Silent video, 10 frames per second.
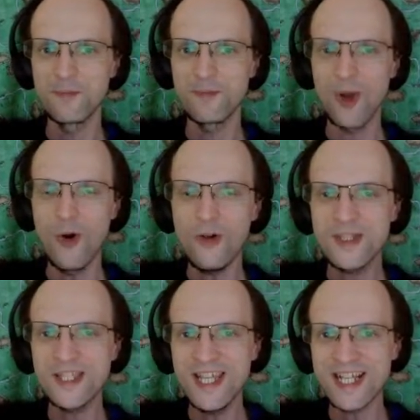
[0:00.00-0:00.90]
All
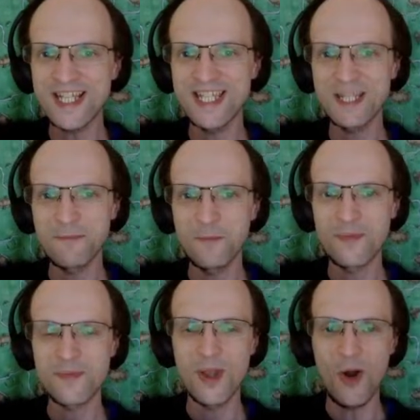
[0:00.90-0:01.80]
6.
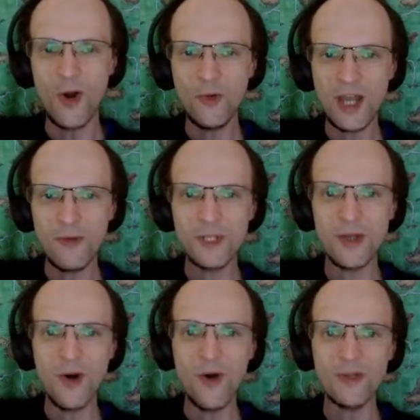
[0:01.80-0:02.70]
Oh yeah, we saw
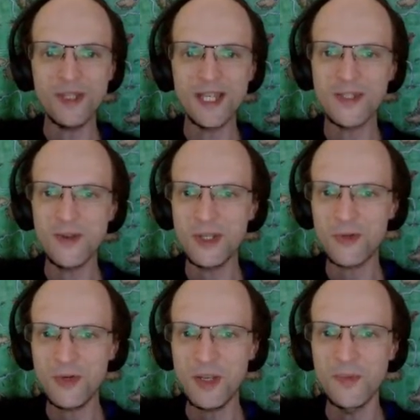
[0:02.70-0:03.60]
all 6 on
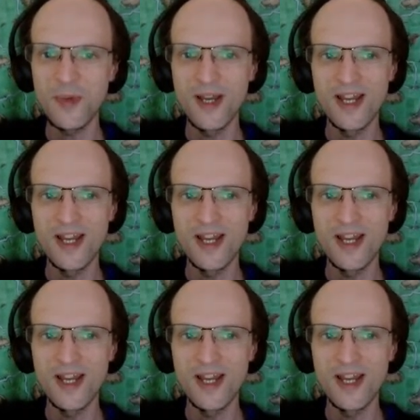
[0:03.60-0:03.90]
stream.